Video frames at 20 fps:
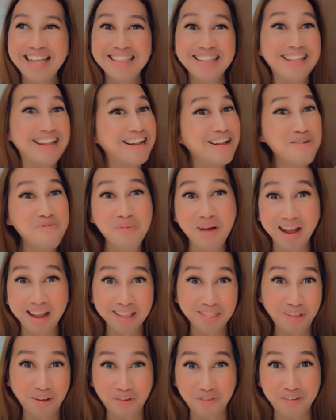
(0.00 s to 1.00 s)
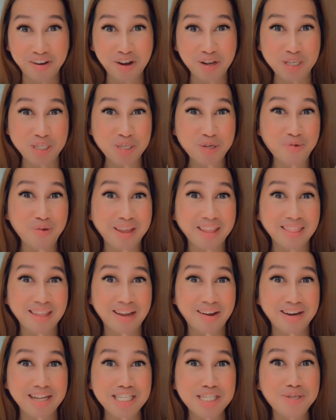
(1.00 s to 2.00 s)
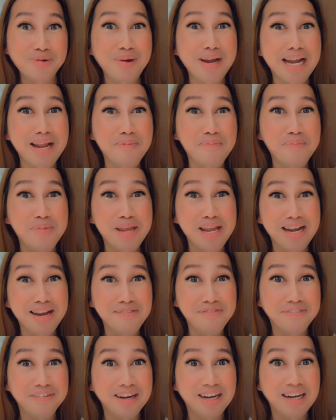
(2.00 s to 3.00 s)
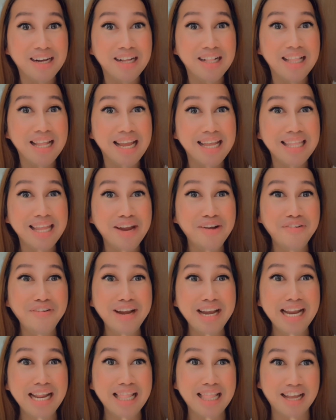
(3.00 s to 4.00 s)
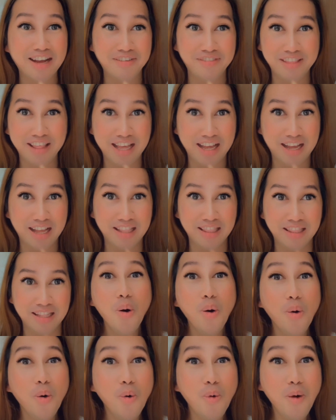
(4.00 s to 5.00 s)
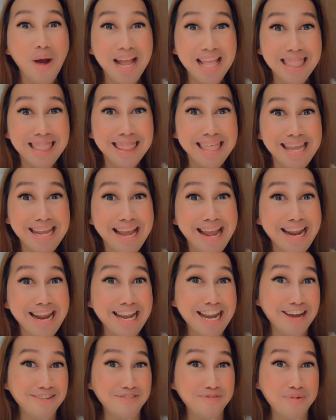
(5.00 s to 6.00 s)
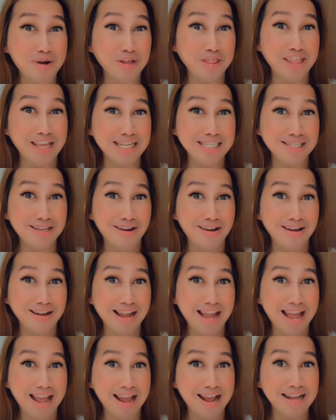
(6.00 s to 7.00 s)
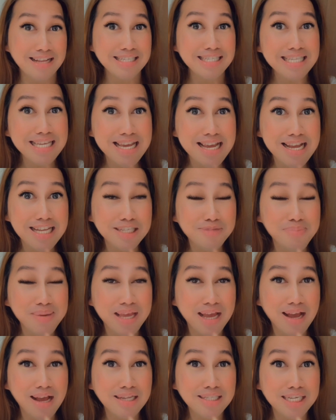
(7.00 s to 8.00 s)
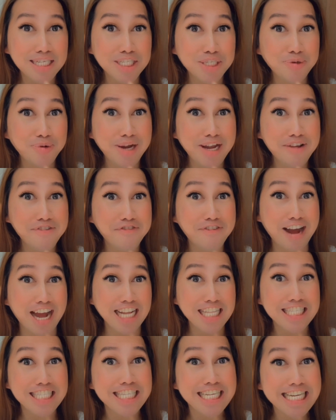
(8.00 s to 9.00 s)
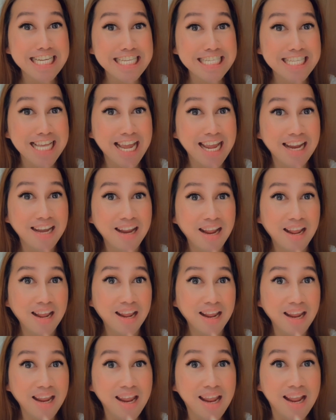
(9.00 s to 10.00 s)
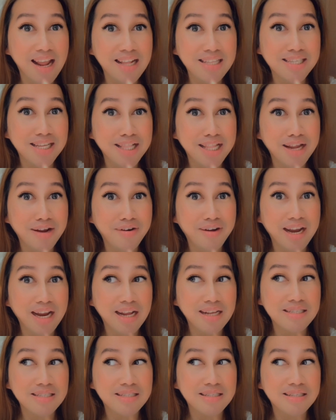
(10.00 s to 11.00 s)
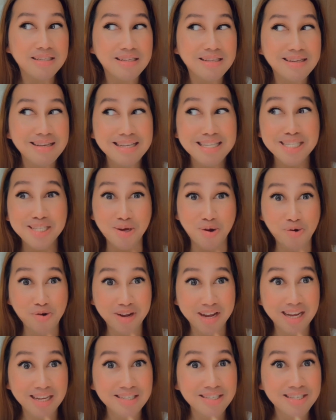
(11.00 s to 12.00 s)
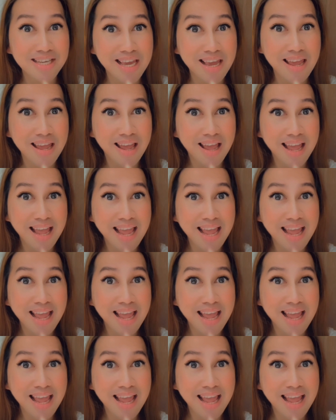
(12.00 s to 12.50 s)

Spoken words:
Talagang pangit over ng squeak na yun. It's really beautiful and I really love that. One thing I love about this song, guys, is because it's really fun to listen and the lyrics is so catchy.